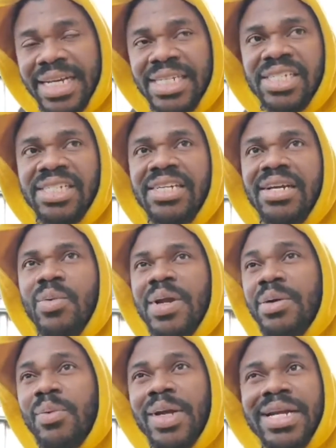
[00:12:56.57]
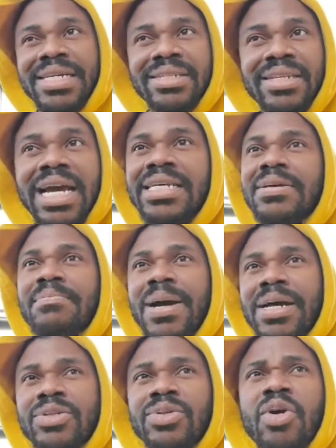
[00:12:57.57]
Maybe I could do it in
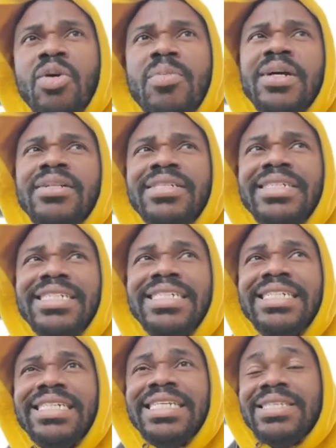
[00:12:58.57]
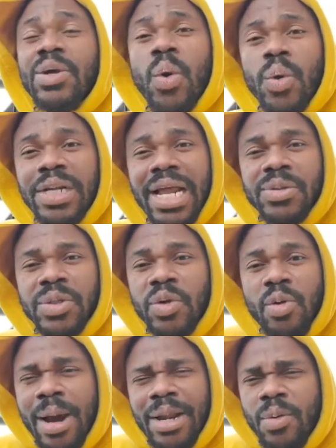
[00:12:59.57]
spring next year when the weather is nice and
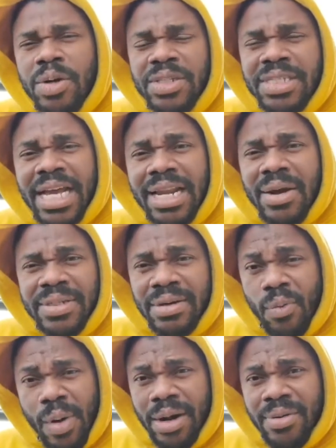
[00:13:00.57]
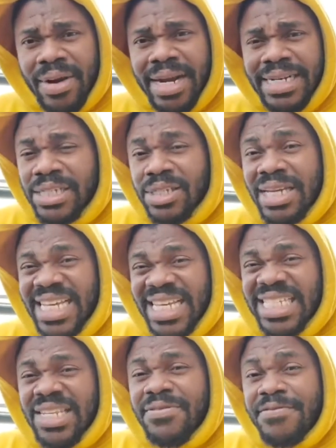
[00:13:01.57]
back to normal. It's cold now, so
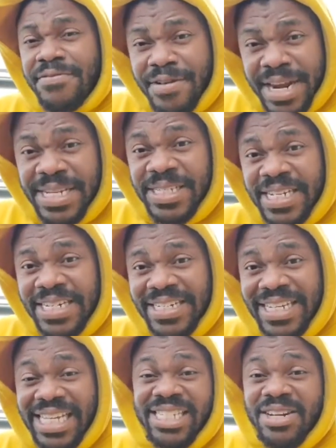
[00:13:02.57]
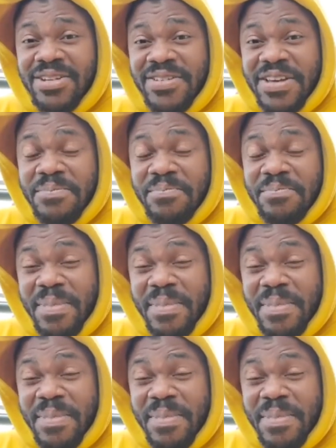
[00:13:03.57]
nobody want to stand out and work, right? It's